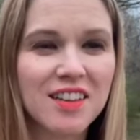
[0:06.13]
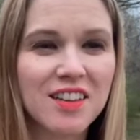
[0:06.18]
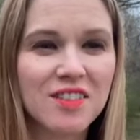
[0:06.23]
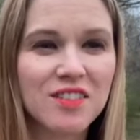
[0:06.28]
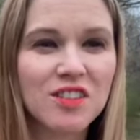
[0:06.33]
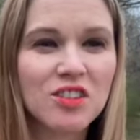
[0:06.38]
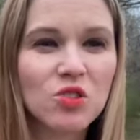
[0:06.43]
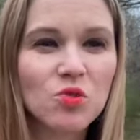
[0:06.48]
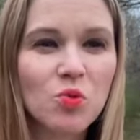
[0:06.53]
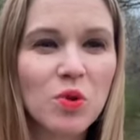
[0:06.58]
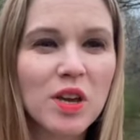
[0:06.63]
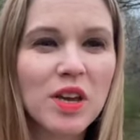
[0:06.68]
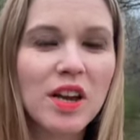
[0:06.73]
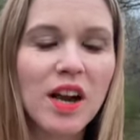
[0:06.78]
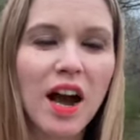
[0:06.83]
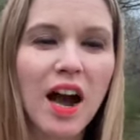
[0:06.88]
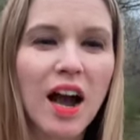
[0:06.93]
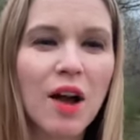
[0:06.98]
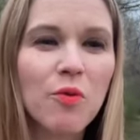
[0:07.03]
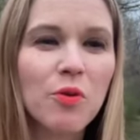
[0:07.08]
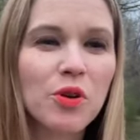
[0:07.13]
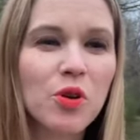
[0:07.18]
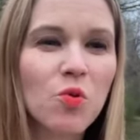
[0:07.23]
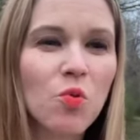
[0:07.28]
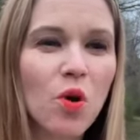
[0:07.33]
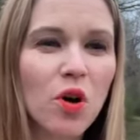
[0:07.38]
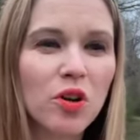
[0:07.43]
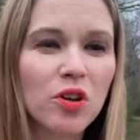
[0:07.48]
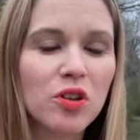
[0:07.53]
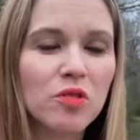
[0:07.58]
This week, I want to
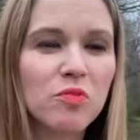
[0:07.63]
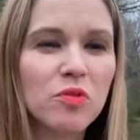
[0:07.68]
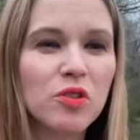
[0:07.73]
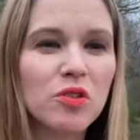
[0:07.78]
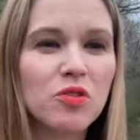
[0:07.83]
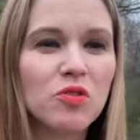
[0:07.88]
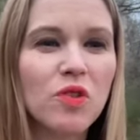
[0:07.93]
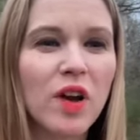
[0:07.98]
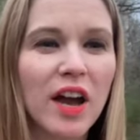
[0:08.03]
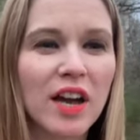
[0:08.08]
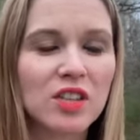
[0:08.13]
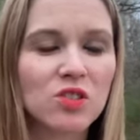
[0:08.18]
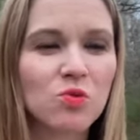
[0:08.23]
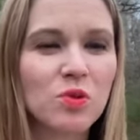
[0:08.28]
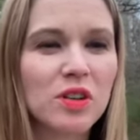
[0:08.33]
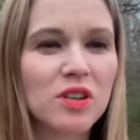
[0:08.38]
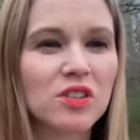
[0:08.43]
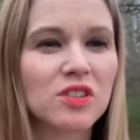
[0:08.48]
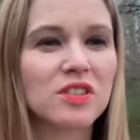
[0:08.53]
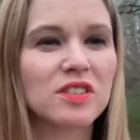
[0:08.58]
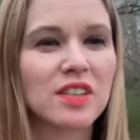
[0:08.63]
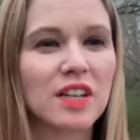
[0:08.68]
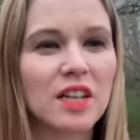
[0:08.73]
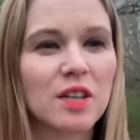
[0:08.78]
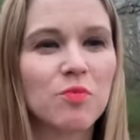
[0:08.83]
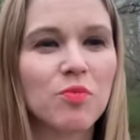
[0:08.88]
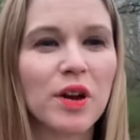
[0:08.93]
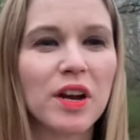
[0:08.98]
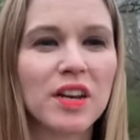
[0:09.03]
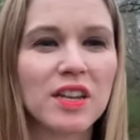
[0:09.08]
welcome you as we are
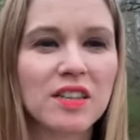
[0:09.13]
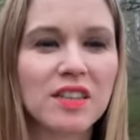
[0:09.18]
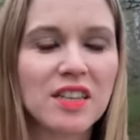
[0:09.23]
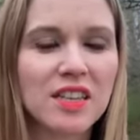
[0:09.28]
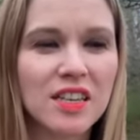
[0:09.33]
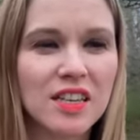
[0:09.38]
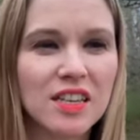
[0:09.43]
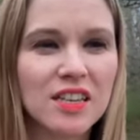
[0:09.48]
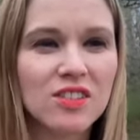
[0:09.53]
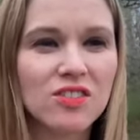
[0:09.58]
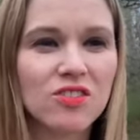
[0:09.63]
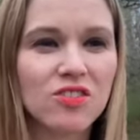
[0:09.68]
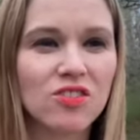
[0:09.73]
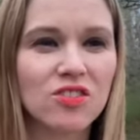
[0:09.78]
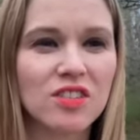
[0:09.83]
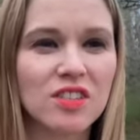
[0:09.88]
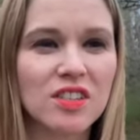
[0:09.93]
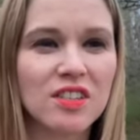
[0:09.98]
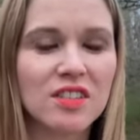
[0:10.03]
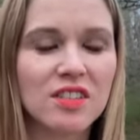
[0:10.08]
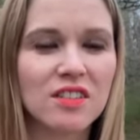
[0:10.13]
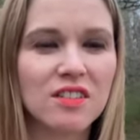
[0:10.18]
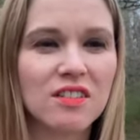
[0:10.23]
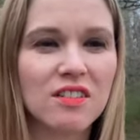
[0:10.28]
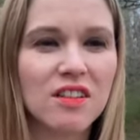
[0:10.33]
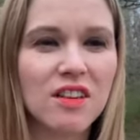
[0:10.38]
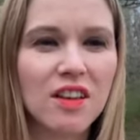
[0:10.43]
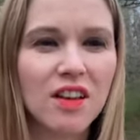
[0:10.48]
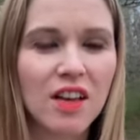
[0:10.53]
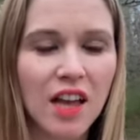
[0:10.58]
celebrating the Easter season,
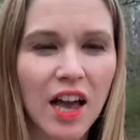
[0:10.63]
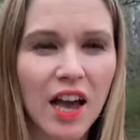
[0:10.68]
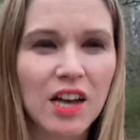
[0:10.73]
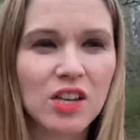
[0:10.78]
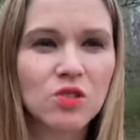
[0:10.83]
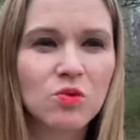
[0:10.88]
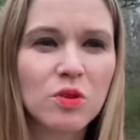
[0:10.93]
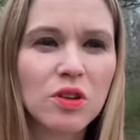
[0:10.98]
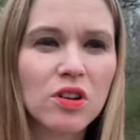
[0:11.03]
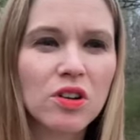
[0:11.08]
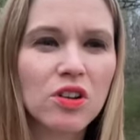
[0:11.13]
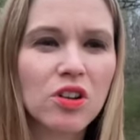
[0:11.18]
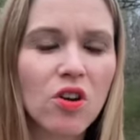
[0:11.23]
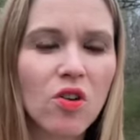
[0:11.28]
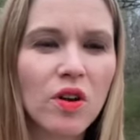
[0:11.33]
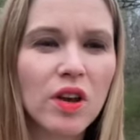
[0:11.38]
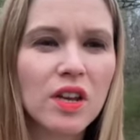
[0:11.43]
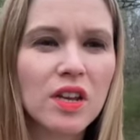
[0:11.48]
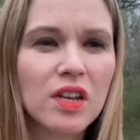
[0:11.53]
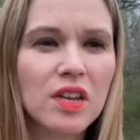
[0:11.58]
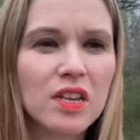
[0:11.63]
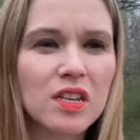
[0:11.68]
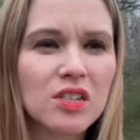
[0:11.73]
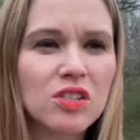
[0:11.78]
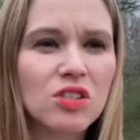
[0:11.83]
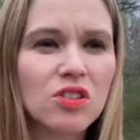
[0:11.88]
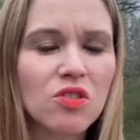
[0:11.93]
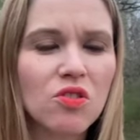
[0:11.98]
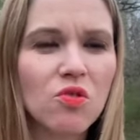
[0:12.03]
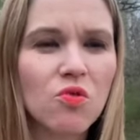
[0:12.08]
as we are going
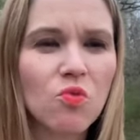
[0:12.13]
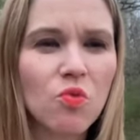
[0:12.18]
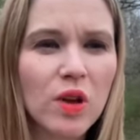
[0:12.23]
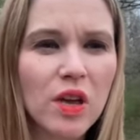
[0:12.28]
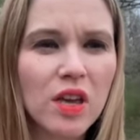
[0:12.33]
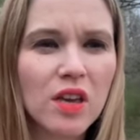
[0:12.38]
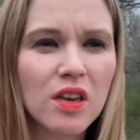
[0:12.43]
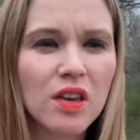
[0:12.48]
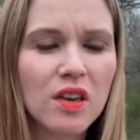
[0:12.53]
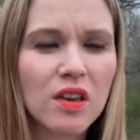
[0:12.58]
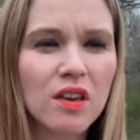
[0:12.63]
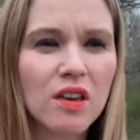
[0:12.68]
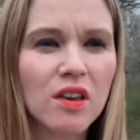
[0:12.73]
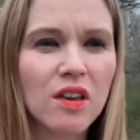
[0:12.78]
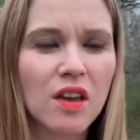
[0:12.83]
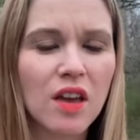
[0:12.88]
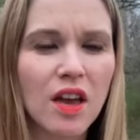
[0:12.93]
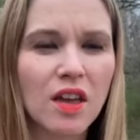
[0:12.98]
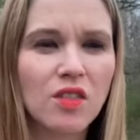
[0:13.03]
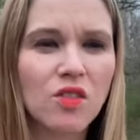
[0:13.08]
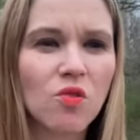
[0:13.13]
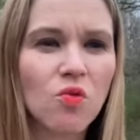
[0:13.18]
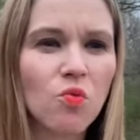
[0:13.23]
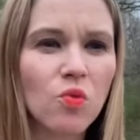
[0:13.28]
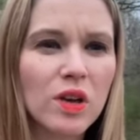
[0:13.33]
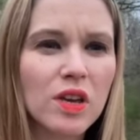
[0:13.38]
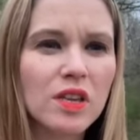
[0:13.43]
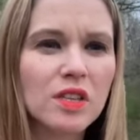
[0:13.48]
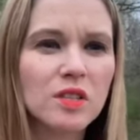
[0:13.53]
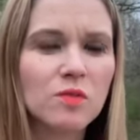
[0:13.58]
into the week and the
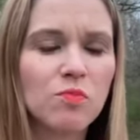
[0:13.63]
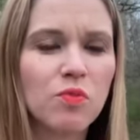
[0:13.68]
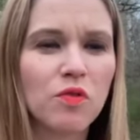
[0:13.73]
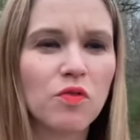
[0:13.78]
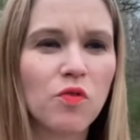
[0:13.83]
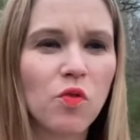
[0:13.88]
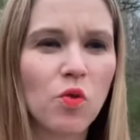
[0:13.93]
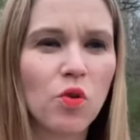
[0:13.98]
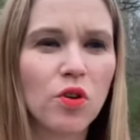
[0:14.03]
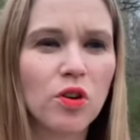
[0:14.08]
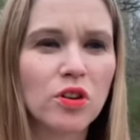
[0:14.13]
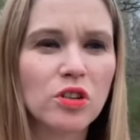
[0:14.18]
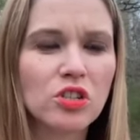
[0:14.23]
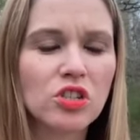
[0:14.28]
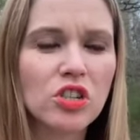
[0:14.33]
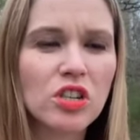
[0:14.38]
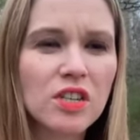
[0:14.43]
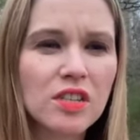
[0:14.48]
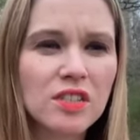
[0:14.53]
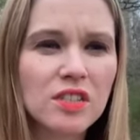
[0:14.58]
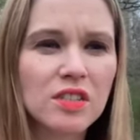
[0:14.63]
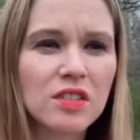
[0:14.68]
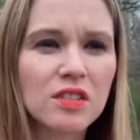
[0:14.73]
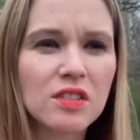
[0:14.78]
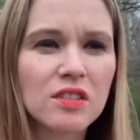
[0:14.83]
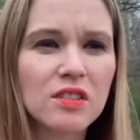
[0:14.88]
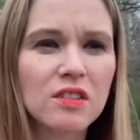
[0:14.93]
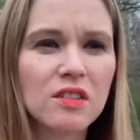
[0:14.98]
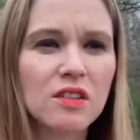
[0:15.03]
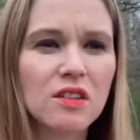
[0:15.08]
weeks before
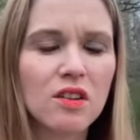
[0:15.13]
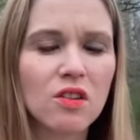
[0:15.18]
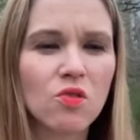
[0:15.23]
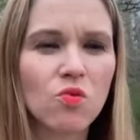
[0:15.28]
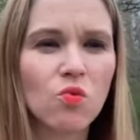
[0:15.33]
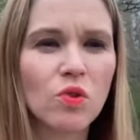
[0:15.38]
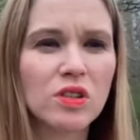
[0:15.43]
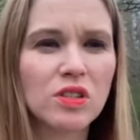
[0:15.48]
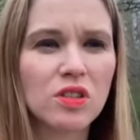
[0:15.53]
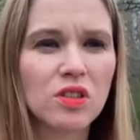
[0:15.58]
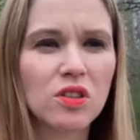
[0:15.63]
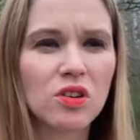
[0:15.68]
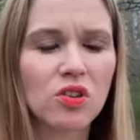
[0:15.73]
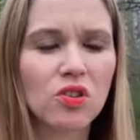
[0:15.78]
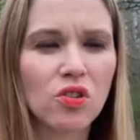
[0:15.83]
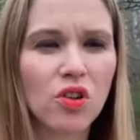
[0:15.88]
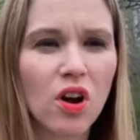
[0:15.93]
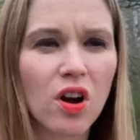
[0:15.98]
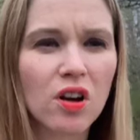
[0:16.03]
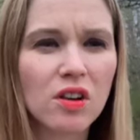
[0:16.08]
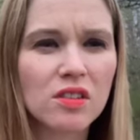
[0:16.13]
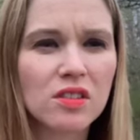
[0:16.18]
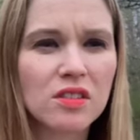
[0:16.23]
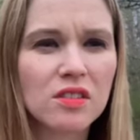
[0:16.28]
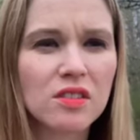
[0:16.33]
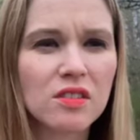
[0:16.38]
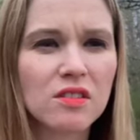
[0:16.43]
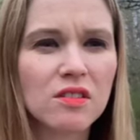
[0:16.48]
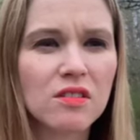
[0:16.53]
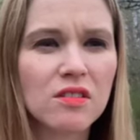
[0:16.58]
Jesus went to the
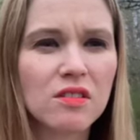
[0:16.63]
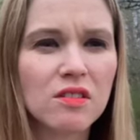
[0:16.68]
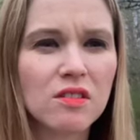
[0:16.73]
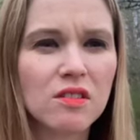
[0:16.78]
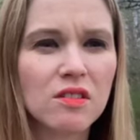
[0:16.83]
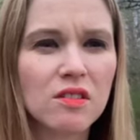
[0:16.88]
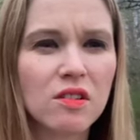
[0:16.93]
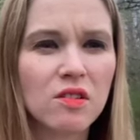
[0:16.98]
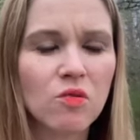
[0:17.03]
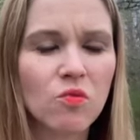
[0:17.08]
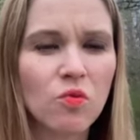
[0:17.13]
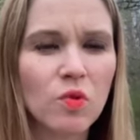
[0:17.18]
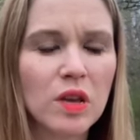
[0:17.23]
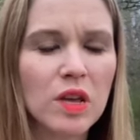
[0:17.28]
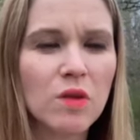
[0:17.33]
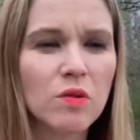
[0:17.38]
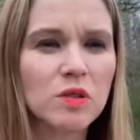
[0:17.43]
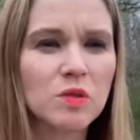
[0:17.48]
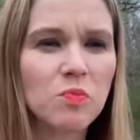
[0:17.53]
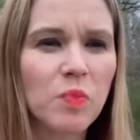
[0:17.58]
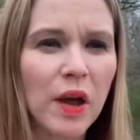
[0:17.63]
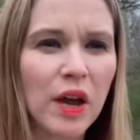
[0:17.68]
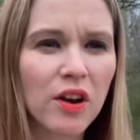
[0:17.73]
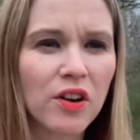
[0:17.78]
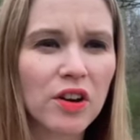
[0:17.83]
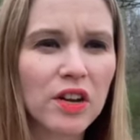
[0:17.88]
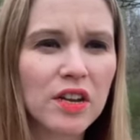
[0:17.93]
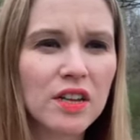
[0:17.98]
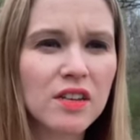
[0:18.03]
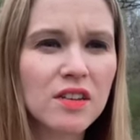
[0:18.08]
cross, when he was
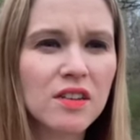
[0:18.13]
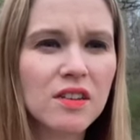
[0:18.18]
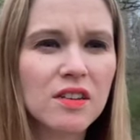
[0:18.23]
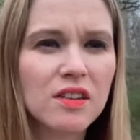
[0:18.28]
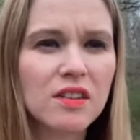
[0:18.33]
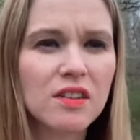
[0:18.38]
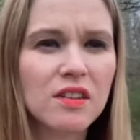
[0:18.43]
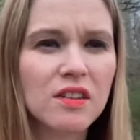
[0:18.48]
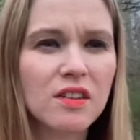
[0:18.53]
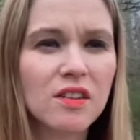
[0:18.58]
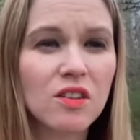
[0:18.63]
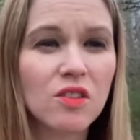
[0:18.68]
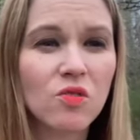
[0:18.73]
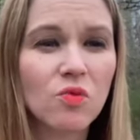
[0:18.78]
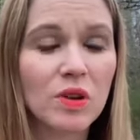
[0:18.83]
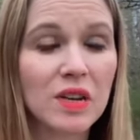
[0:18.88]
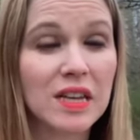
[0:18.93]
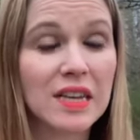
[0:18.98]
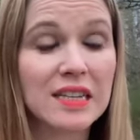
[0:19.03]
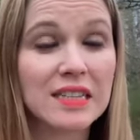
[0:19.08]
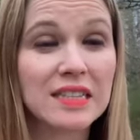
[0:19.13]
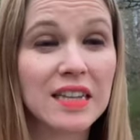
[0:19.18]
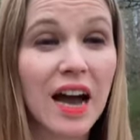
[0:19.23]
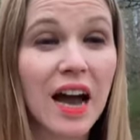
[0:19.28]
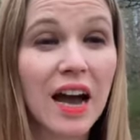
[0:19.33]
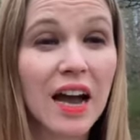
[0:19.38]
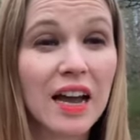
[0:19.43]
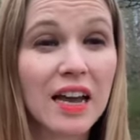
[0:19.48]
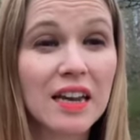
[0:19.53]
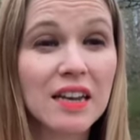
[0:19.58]
buried, when he
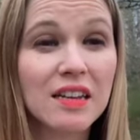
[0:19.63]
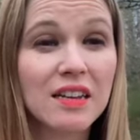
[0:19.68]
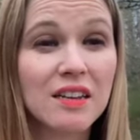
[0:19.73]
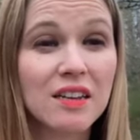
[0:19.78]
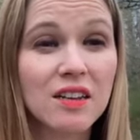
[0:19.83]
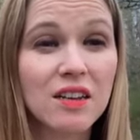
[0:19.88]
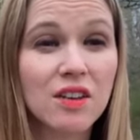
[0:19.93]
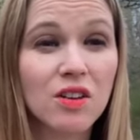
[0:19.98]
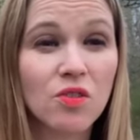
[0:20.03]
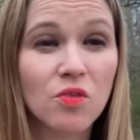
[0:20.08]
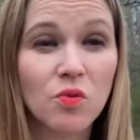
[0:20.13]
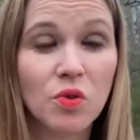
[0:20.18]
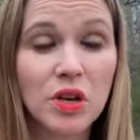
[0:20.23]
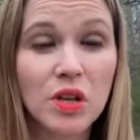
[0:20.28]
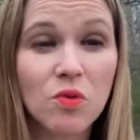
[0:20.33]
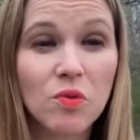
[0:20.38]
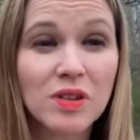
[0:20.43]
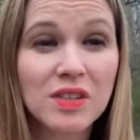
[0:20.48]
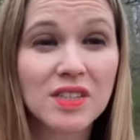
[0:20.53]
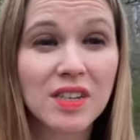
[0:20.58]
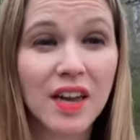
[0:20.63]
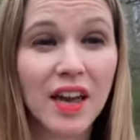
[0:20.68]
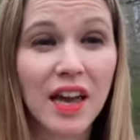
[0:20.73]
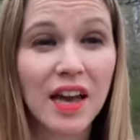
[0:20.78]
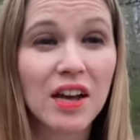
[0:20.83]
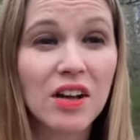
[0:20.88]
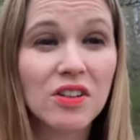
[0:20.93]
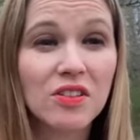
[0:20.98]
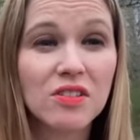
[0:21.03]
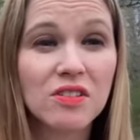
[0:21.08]
died, when he went to
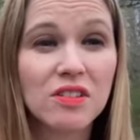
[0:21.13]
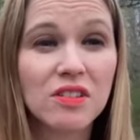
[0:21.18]
hell,